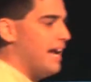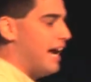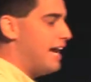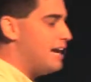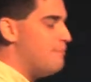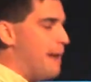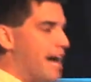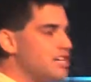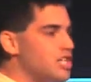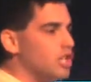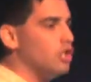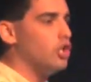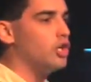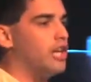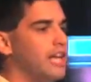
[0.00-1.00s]
And imagine
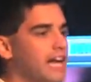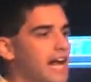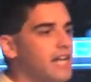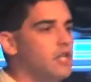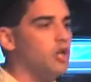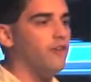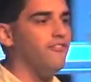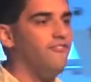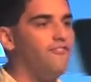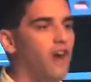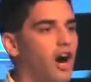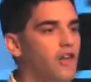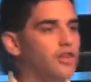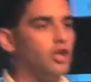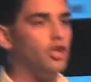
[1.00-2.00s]
looking at your father,